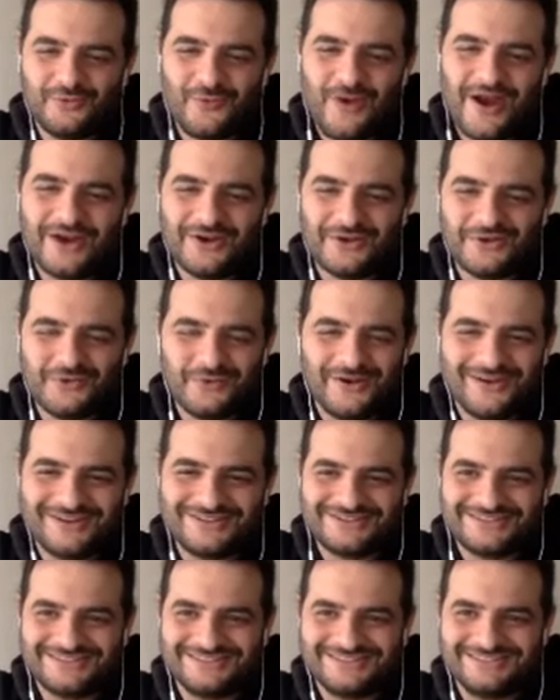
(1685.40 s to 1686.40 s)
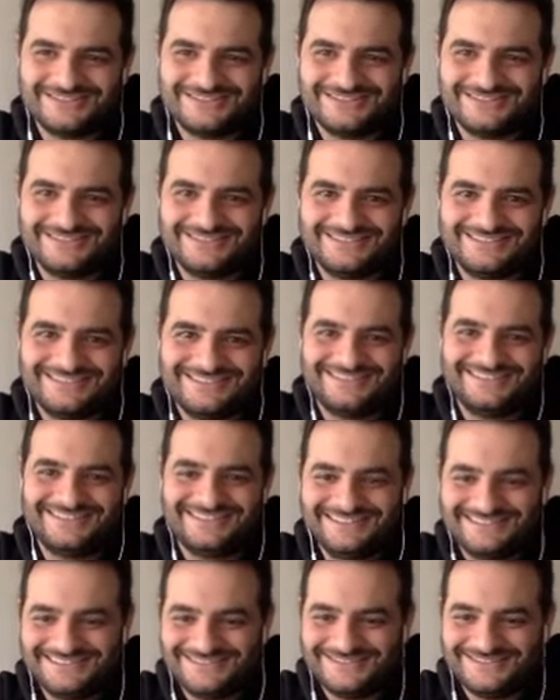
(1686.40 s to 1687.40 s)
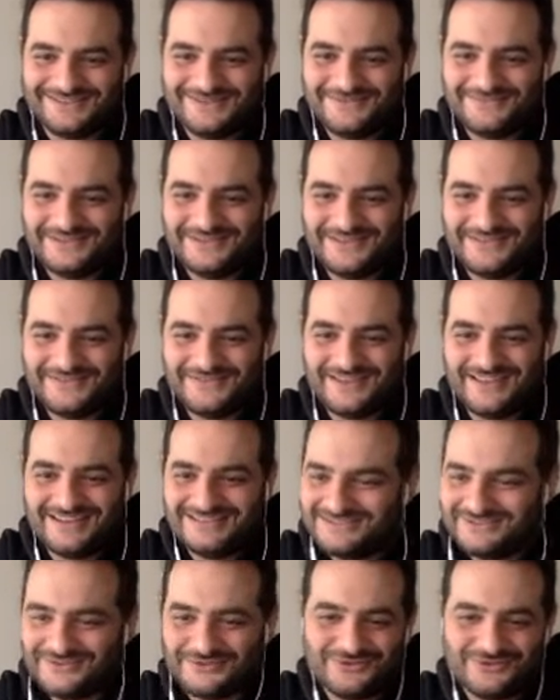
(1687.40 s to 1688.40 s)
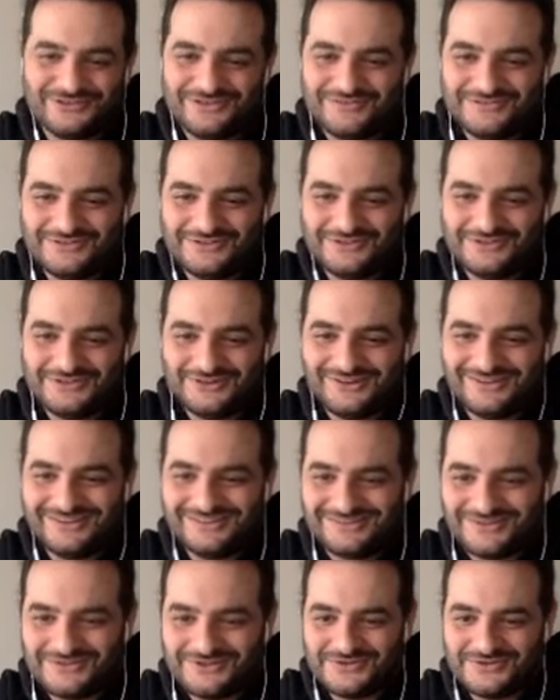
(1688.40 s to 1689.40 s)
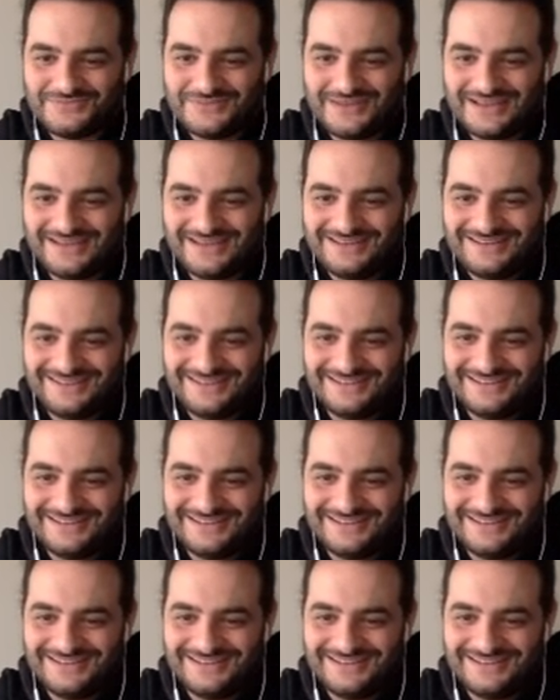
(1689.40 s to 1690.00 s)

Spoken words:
watching this? Are you playing fantasy? Don't you live in New York? Aren't you banned?